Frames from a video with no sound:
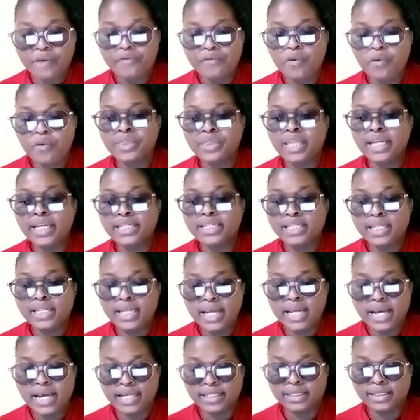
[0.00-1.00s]
for 30
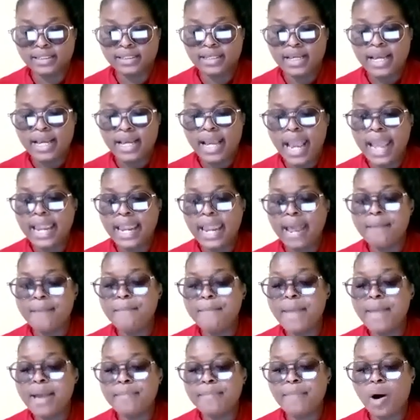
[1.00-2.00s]
years and a
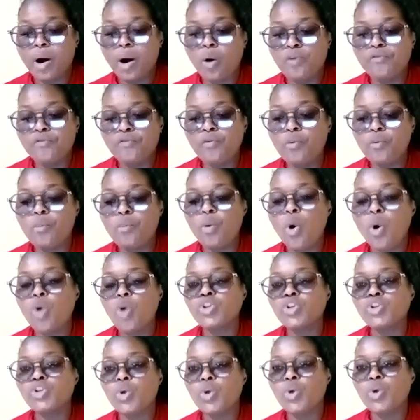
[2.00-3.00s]
member of
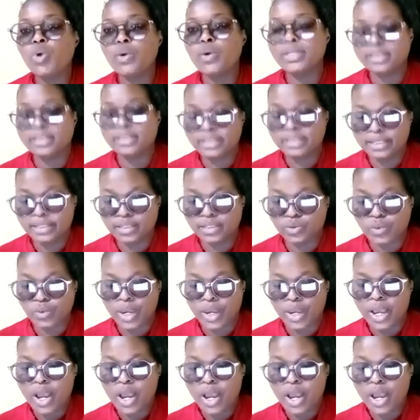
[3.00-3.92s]
Umkhonto Wesizwe